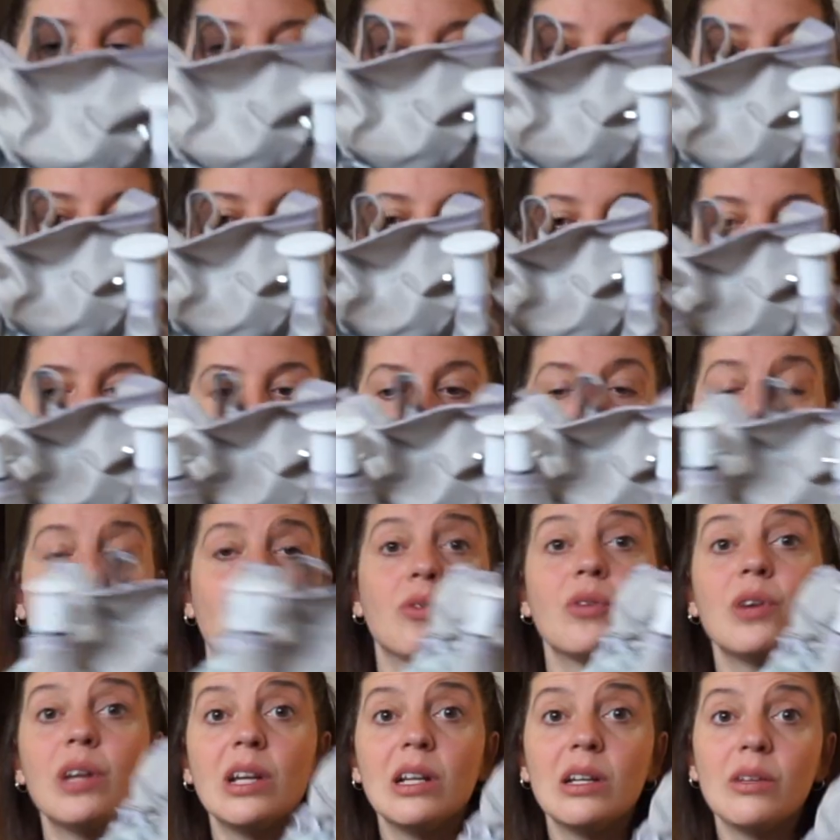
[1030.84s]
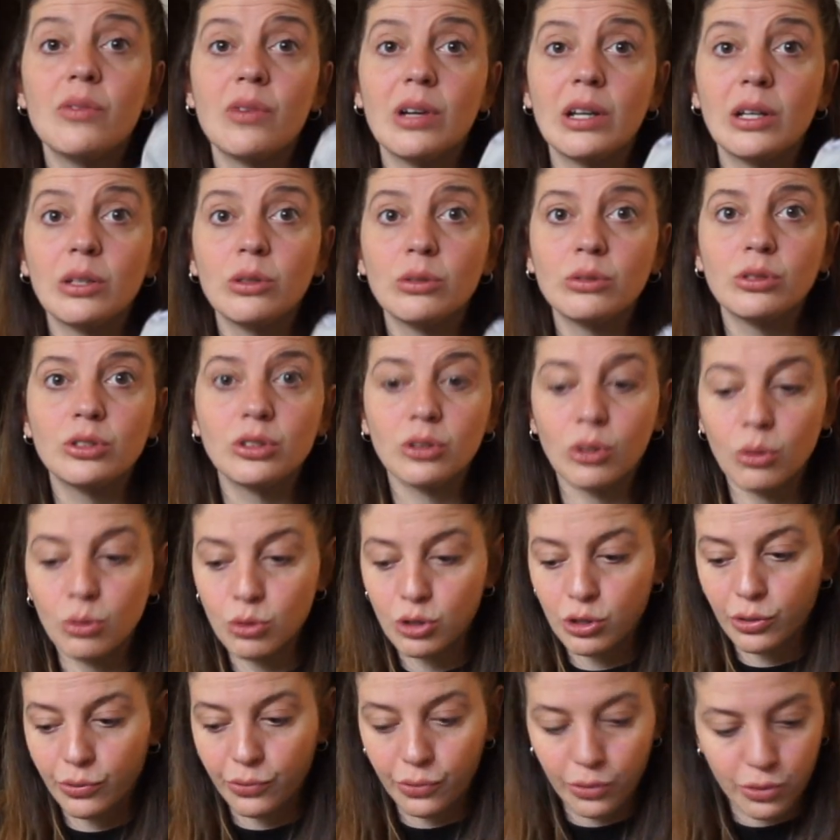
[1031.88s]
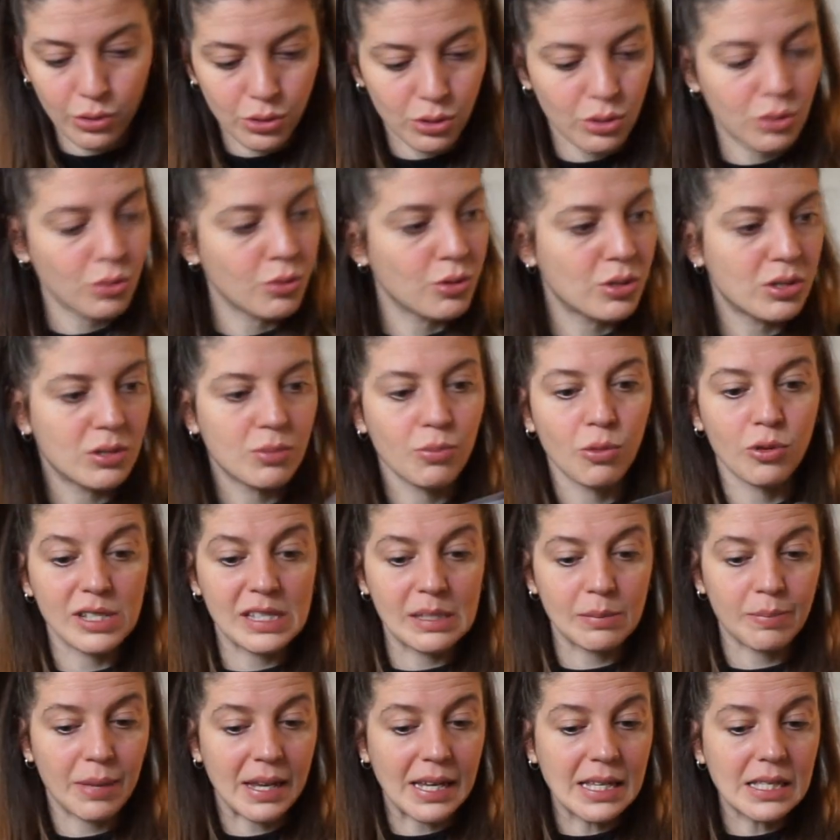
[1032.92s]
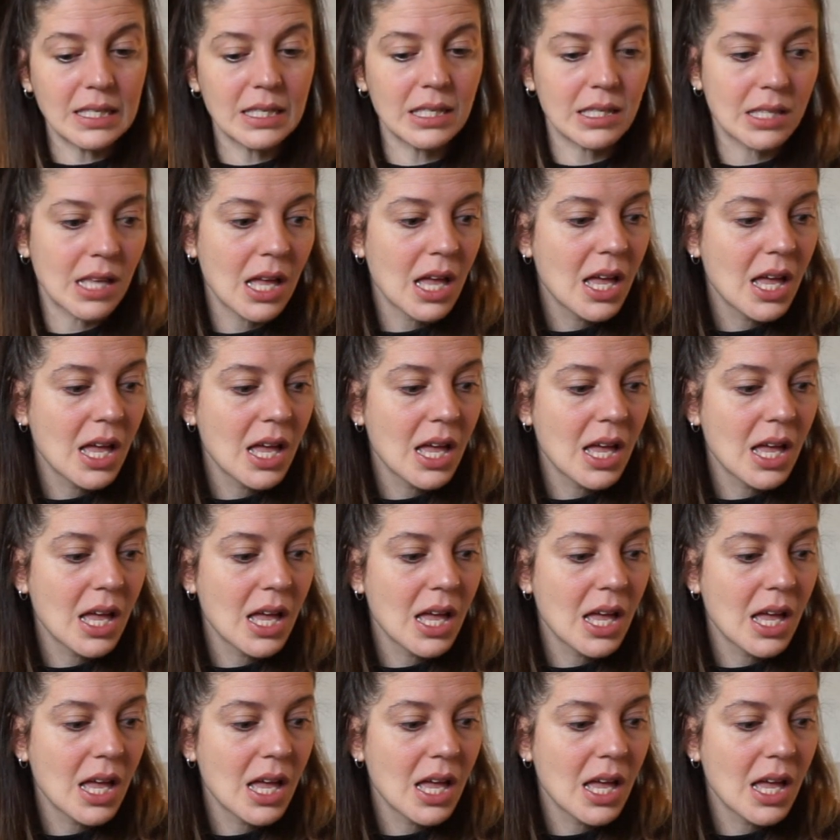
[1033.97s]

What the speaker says: seems like a really good solution for so small space.